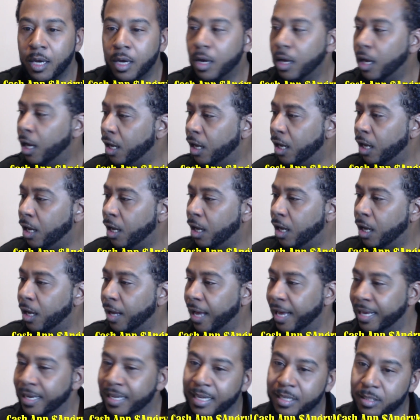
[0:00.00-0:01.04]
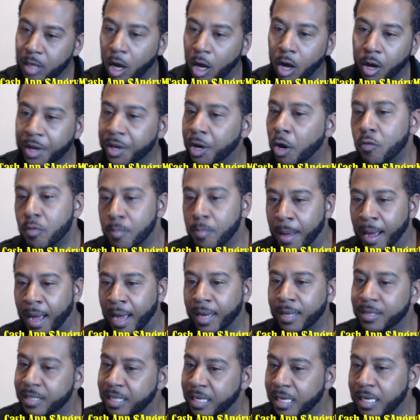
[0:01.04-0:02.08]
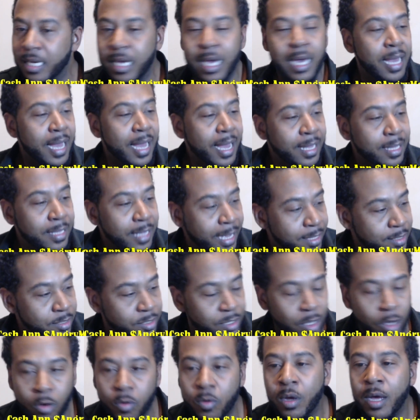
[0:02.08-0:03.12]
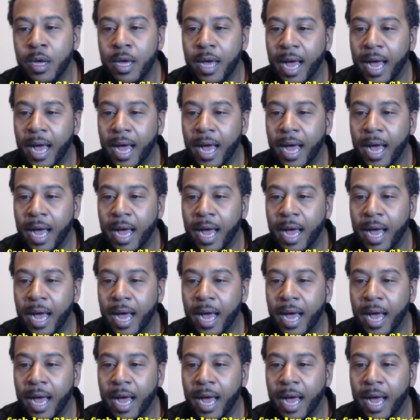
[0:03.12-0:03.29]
and then talking over mine, D and Zoe.